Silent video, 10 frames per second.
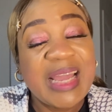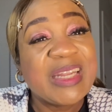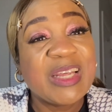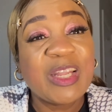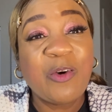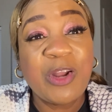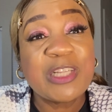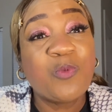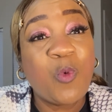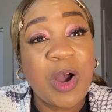The Lord
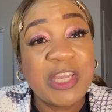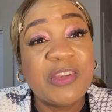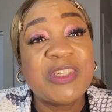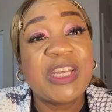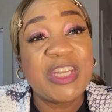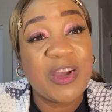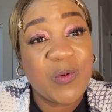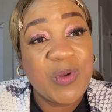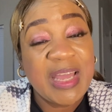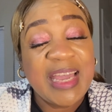is wanting you to
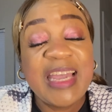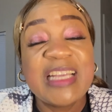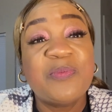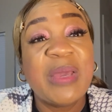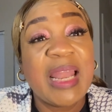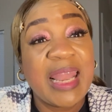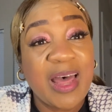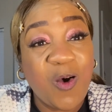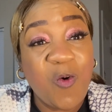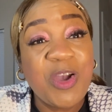know, it's been
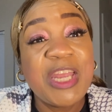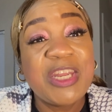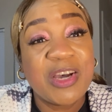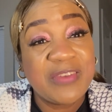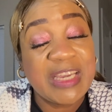long enough.